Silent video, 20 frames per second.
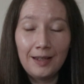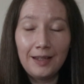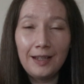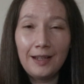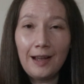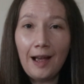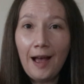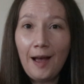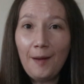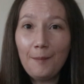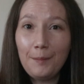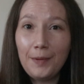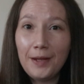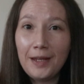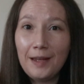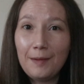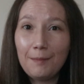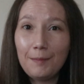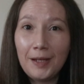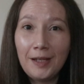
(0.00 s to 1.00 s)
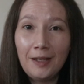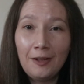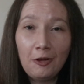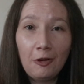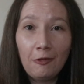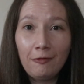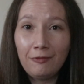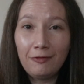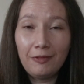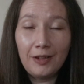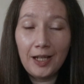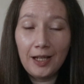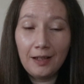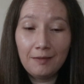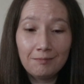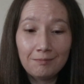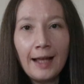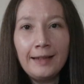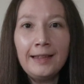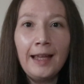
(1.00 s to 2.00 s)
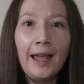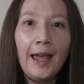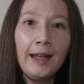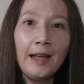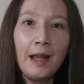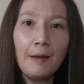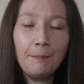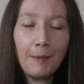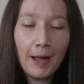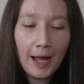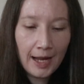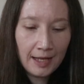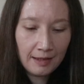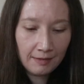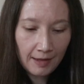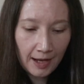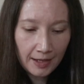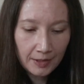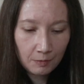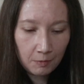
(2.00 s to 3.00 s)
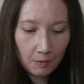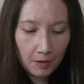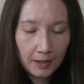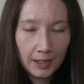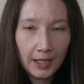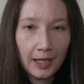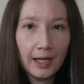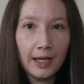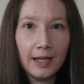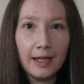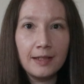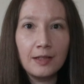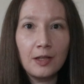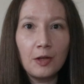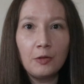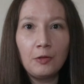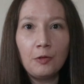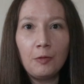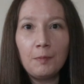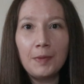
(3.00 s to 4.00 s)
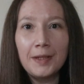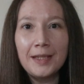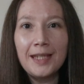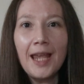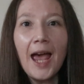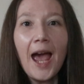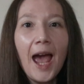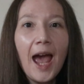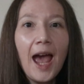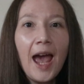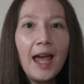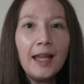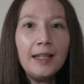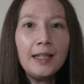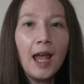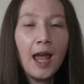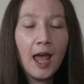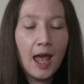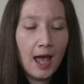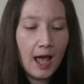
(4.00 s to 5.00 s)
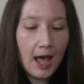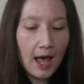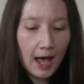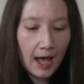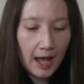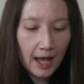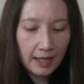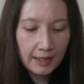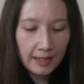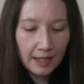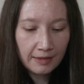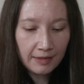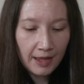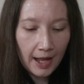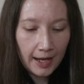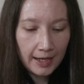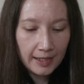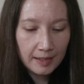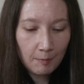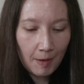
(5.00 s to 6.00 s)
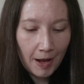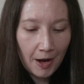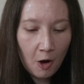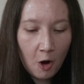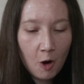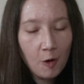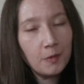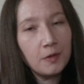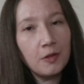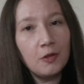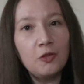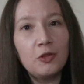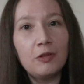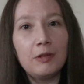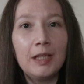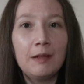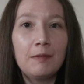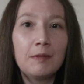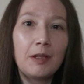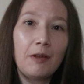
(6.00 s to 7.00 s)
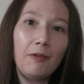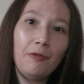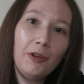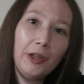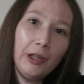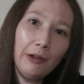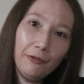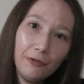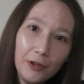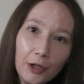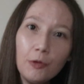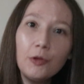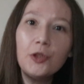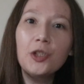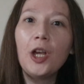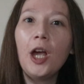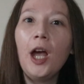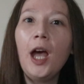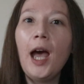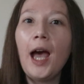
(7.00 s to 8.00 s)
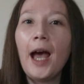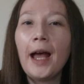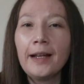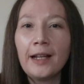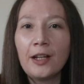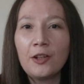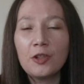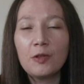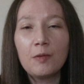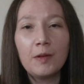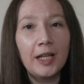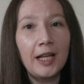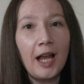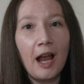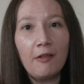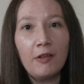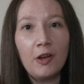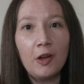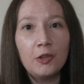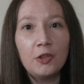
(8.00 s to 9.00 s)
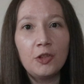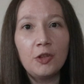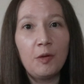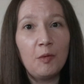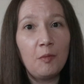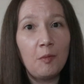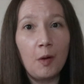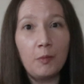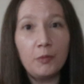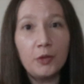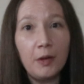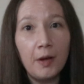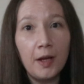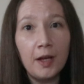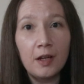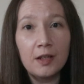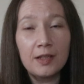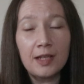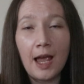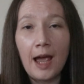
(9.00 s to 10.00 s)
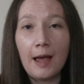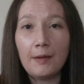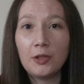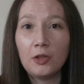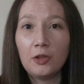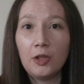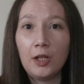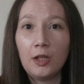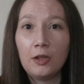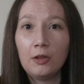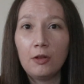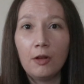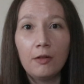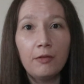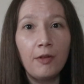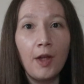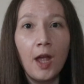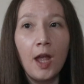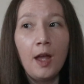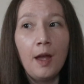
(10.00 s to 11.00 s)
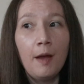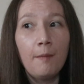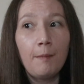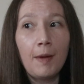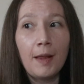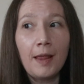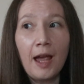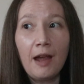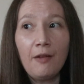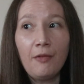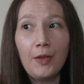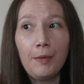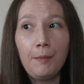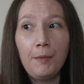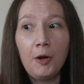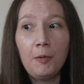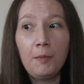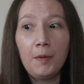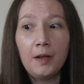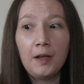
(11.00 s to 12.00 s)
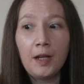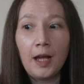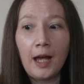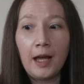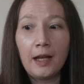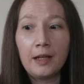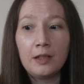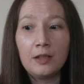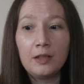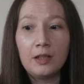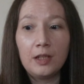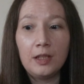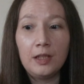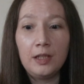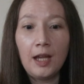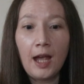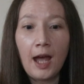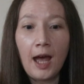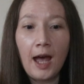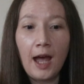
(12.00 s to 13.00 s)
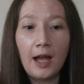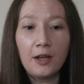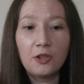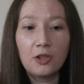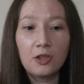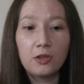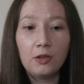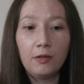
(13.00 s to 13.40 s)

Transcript: you can't beat being comfy. And then my last one is number 10, and that is my hopes and dreams for the future. And I just want to carry on doing what I'm doing, because I absolutely love my life at the moment. And yeah, I just